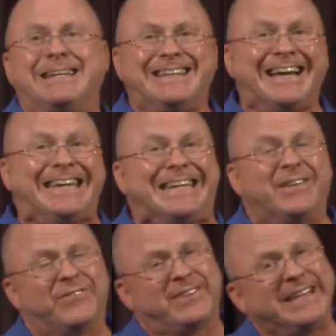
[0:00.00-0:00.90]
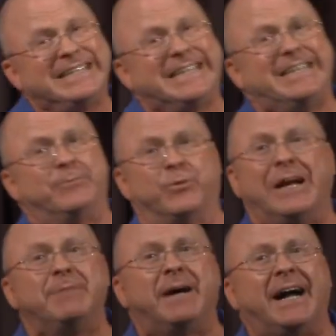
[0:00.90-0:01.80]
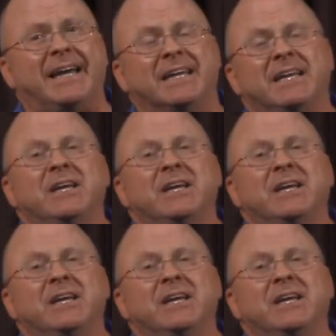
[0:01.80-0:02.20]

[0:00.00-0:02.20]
night and said to Him, Rabbi,